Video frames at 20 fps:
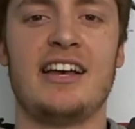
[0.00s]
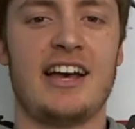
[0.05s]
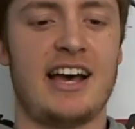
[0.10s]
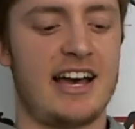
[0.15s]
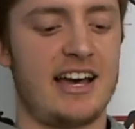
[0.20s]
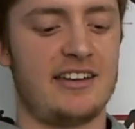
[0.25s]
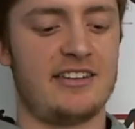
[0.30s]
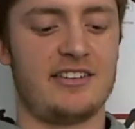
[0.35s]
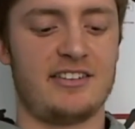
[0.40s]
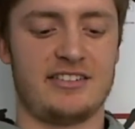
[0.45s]

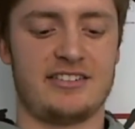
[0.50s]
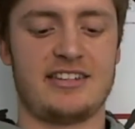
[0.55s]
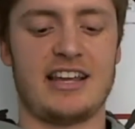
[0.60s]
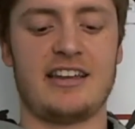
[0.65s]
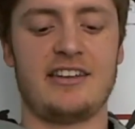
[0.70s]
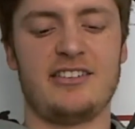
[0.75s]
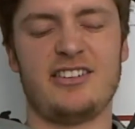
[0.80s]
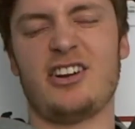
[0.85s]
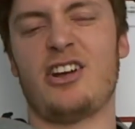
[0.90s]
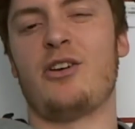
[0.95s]
and
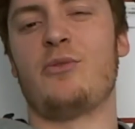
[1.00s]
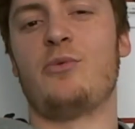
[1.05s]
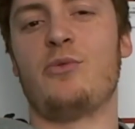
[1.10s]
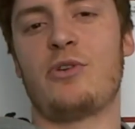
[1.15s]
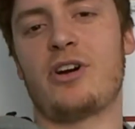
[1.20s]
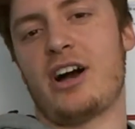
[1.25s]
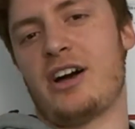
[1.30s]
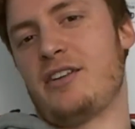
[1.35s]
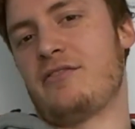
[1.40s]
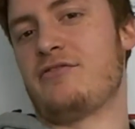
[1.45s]
said you know we'll
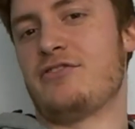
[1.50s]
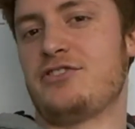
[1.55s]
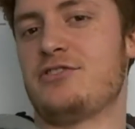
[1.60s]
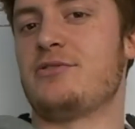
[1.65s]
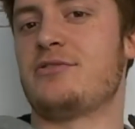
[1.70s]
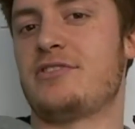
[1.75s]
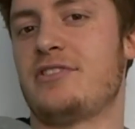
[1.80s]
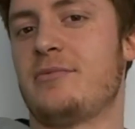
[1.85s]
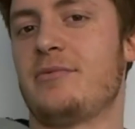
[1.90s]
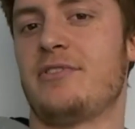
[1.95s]
kind of
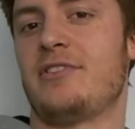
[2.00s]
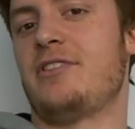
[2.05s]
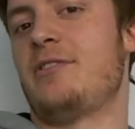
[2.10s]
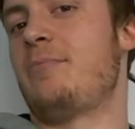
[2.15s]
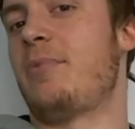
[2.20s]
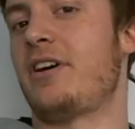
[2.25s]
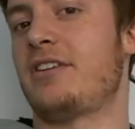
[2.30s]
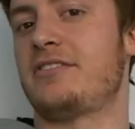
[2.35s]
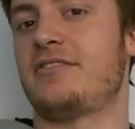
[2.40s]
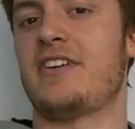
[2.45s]
reduce the, the
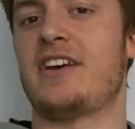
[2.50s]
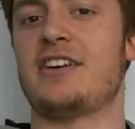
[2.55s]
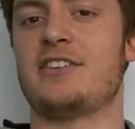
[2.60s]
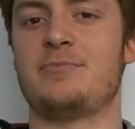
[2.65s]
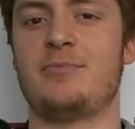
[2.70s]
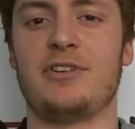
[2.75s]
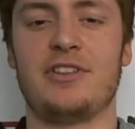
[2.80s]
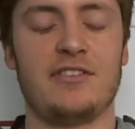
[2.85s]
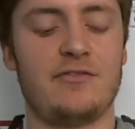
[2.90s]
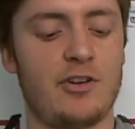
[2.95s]
bus fares,
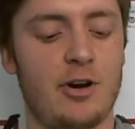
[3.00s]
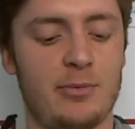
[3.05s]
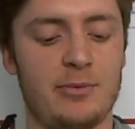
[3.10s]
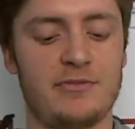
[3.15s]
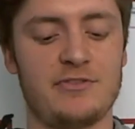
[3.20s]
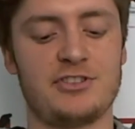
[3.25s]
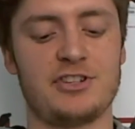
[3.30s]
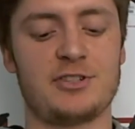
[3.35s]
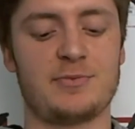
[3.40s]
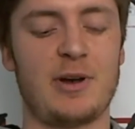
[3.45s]
but they've not
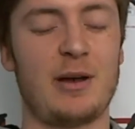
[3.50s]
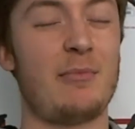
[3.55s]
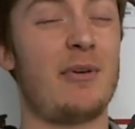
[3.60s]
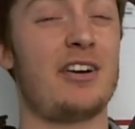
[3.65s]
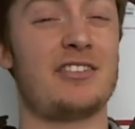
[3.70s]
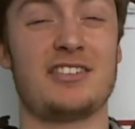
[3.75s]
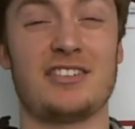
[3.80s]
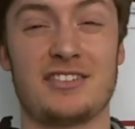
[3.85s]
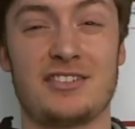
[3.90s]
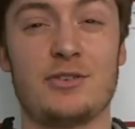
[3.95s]
been reduced by
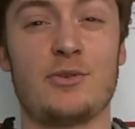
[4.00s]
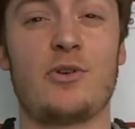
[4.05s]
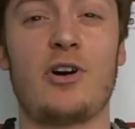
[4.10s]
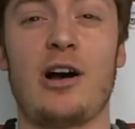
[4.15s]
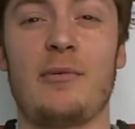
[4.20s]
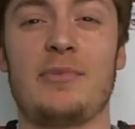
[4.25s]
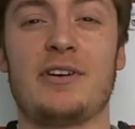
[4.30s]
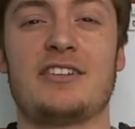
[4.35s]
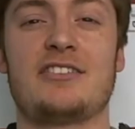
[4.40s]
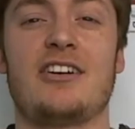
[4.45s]
much. It's still
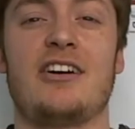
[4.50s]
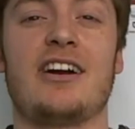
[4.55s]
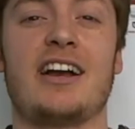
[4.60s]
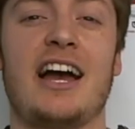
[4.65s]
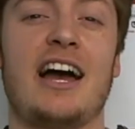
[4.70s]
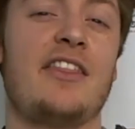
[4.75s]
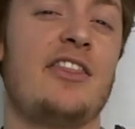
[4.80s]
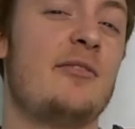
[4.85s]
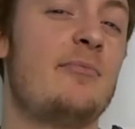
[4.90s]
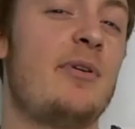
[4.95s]
quite a big chunk,
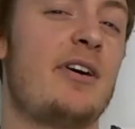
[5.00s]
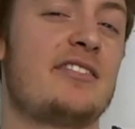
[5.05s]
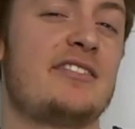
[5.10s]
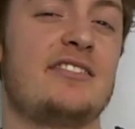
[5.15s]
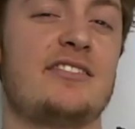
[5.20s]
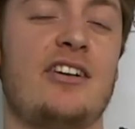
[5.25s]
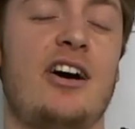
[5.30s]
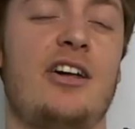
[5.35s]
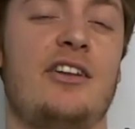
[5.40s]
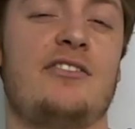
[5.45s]
and the
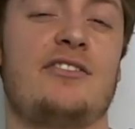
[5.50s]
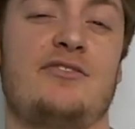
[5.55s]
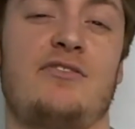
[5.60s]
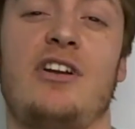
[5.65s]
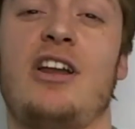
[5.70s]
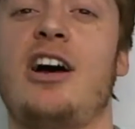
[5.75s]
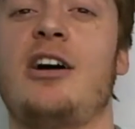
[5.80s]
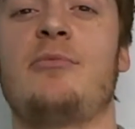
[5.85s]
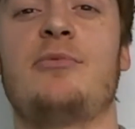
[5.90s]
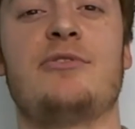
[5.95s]
buses aren't as
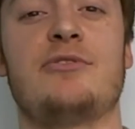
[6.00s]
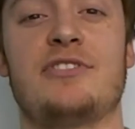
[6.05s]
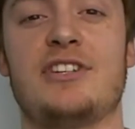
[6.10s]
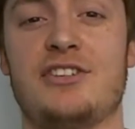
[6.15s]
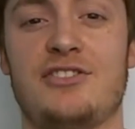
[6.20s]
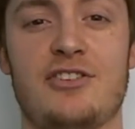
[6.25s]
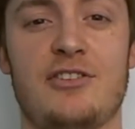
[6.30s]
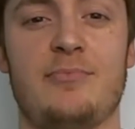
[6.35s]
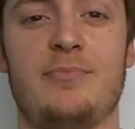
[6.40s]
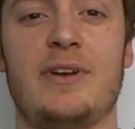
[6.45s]
reliable as they
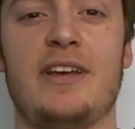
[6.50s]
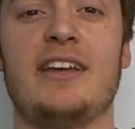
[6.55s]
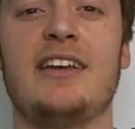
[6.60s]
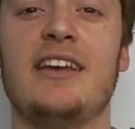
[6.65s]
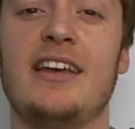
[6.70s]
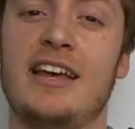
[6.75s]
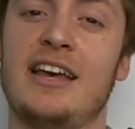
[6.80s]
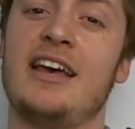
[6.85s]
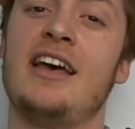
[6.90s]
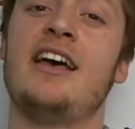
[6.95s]
should be.
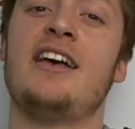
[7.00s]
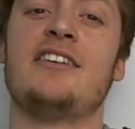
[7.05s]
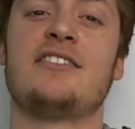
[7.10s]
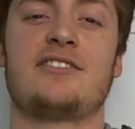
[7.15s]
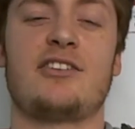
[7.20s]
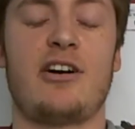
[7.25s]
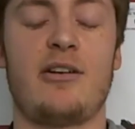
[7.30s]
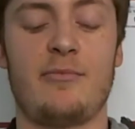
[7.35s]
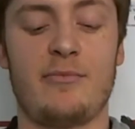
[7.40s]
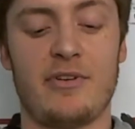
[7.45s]

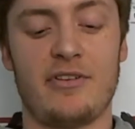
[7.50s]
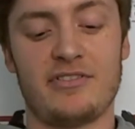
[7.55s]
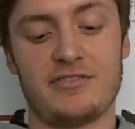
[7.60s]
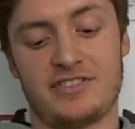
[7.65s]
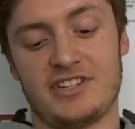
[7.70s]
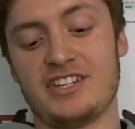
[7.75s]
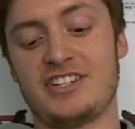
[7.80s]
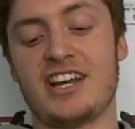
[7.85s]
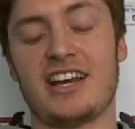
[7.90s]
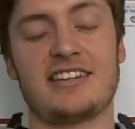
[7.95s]
So I'm
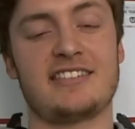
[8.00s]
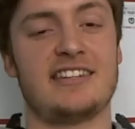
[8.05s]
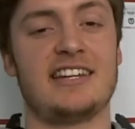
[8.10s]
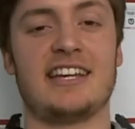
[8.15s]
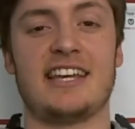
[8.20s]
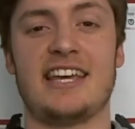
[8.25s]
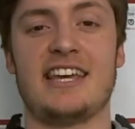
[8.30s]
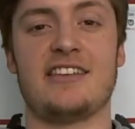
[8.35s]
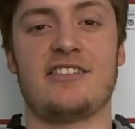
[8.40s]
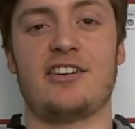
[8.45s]

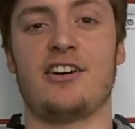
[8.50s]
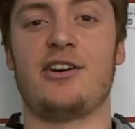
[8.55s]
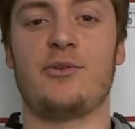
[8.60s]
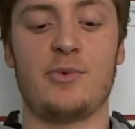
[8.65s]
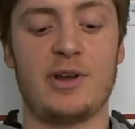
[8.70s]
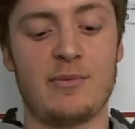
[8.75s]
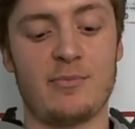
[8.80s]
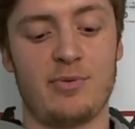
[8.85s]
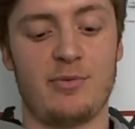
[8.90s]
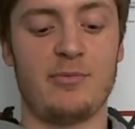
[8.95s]
suggesting either
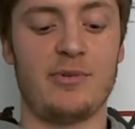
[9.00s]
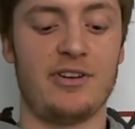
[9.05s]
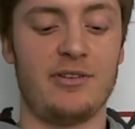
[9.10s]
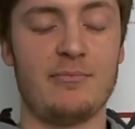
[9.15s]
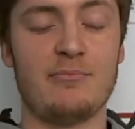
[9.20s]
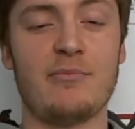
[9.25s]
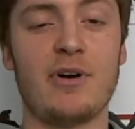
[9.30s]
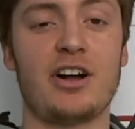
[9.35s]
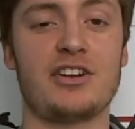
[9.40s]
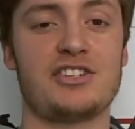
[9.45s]
we implement
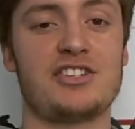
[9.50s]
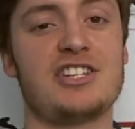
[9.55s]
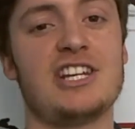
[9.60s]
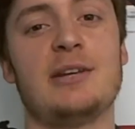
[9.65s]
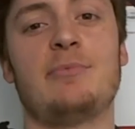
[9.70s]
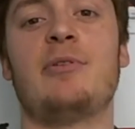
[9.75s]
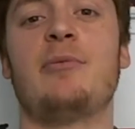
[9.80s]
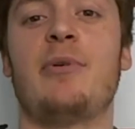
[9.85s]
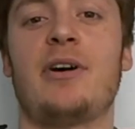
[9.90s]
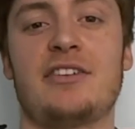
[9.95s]
much
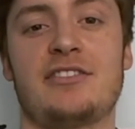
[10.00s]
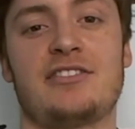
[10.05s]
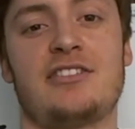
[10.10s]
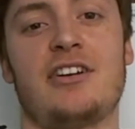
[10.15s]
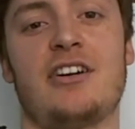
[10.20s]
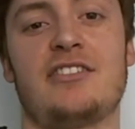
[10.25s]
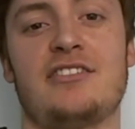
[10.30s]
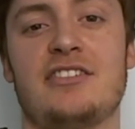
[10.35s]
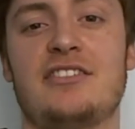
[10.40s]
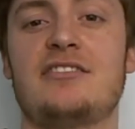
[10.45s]
cheaper bus
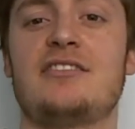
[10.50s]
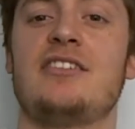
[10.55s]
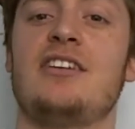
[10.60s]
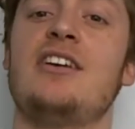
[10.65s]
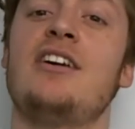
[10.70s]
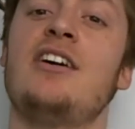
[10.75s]
charges